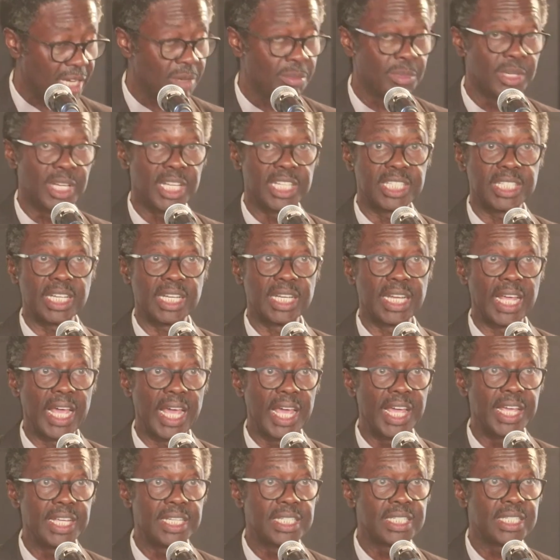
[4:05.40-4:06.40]
Elimination
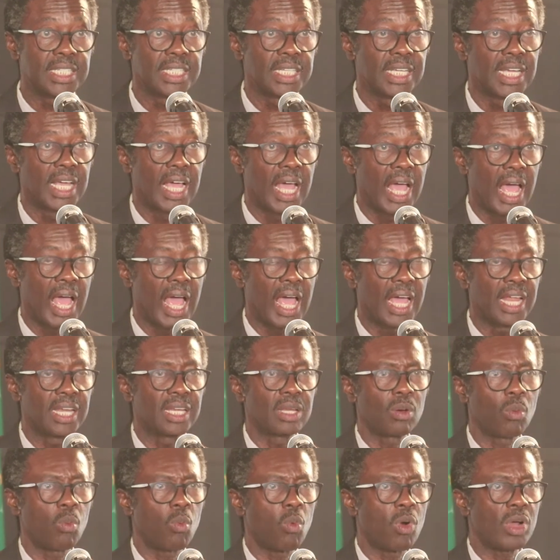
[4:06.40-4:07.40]
8, and
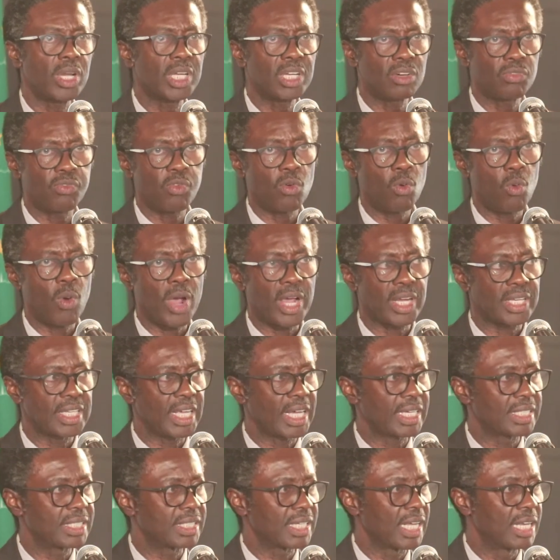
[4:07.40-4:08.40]
the wonderful work
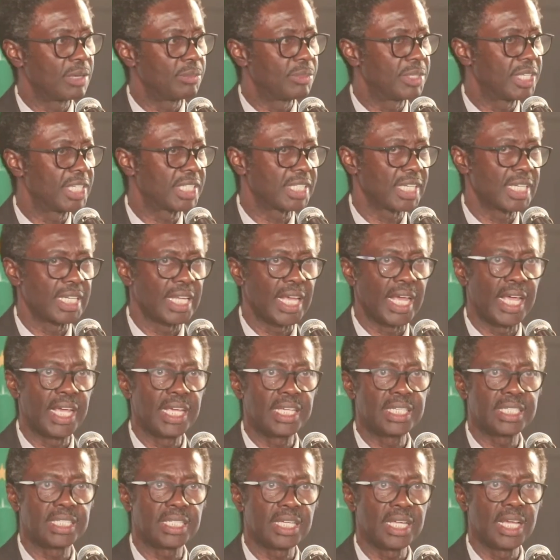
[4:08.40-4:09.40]
that Elimination
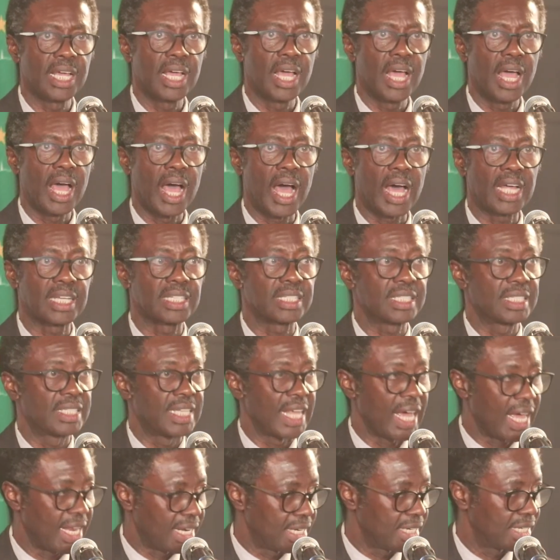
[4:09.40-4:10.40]
8 has
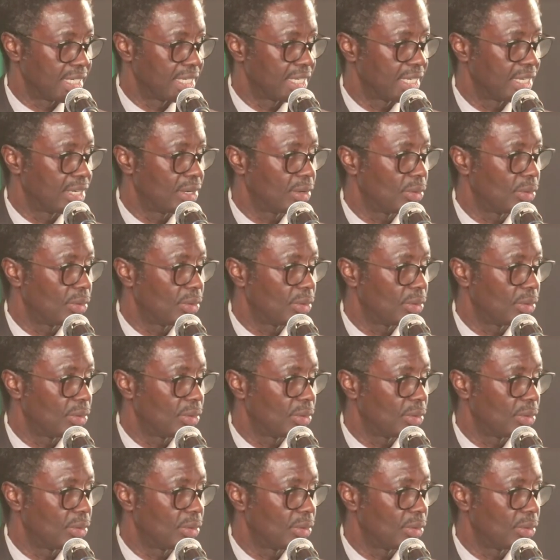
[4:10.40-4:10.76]
done.